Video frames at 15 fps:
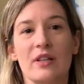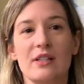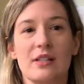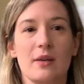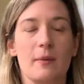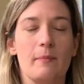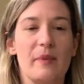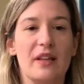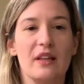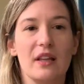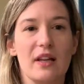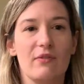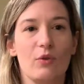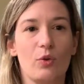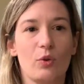is a
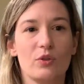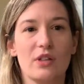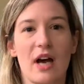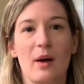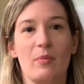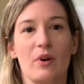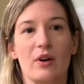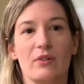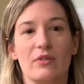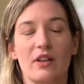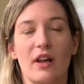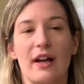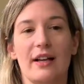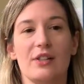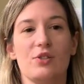mid-level type of
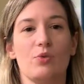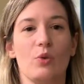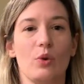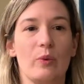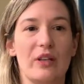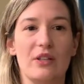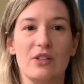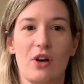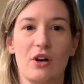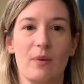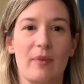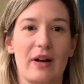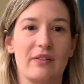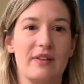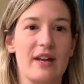class where we talk
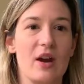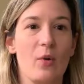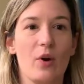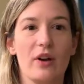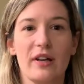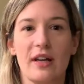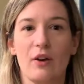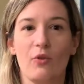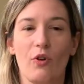about networking,